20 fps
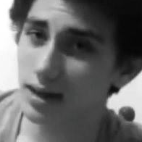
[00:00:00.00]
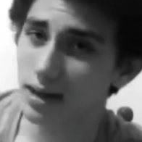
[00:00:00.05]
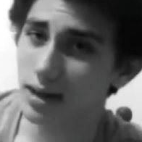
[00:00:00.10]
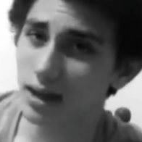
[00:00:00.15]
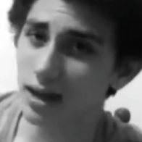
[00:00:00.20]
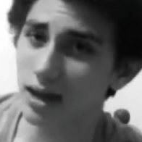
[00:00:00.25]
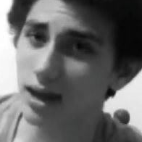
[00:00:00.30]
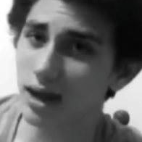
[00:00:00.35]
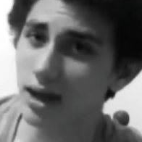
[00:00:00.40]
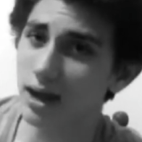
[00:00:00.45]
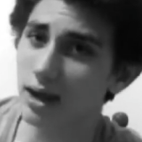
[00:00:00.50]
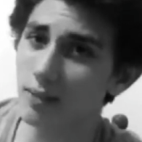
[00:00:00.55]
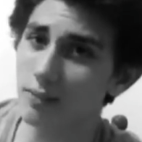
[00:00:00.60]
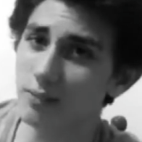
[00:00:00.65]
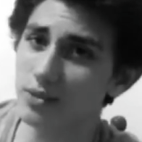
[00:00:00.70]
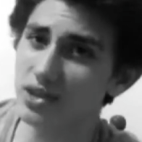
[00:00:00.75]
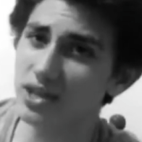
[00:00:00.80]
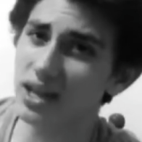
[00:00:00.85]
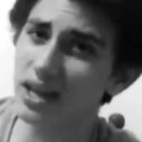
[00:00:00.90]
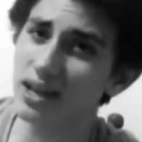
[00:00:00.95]

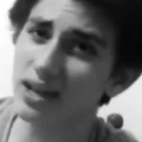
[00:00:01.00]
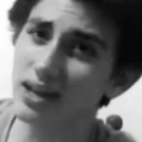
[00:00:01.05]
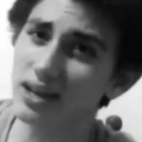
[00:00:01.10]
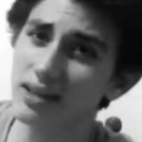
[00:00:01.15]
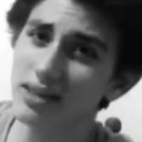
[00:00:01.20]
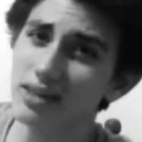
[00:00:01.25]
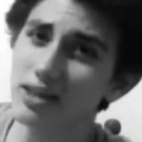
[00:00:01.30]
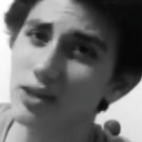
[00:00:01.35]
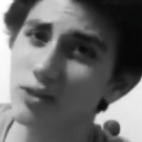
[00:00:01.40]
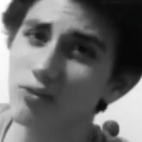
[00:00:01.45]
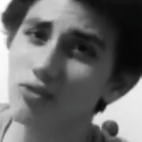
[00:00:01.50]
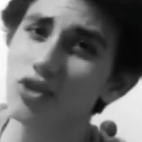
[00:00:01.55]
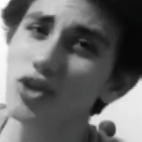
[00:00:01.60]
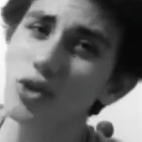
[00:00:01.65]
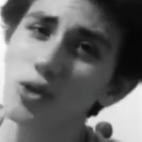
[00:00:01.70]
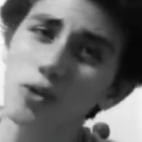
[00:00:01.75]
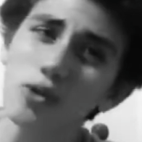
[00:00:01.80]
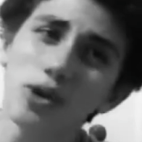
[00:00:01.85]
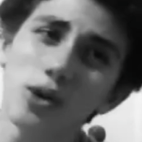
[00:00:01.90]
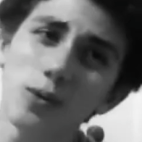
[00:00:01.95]
because um, you
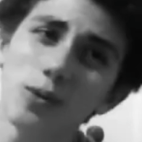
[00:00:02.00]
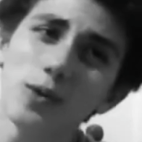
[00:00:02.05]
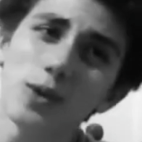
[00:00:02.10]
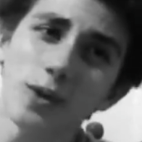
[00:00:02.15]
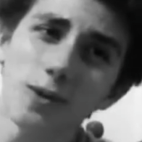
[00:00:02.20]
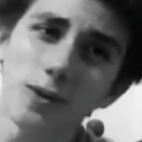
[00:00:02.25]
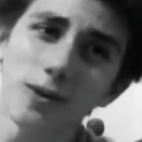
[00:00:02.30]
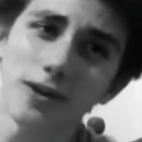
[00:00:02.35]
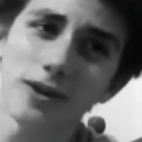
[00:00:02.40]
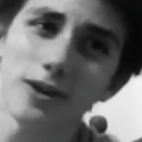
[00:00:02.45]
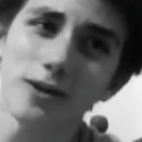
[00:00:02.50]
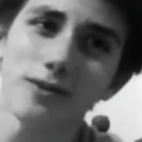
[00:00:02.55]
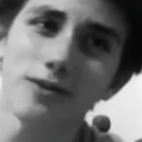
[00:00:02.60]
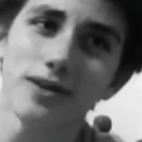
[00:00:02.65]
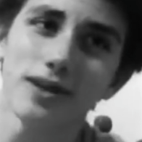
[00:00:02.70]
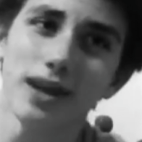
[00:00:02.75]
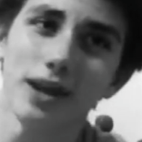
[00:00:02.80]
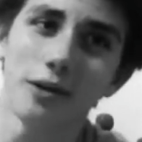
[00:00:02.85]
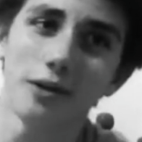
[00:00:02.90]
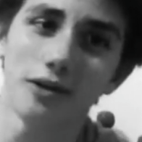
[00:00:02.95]
knew you were doing service
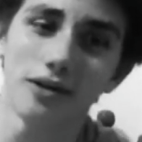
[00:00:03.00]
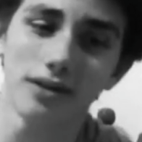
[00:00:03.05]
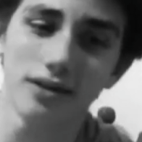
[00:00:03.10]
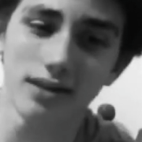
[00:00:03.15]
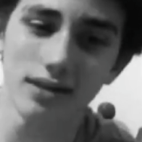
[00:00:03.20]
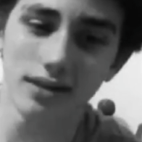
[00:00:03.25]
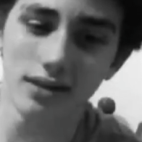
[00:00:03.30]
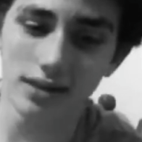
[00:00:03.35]
hours,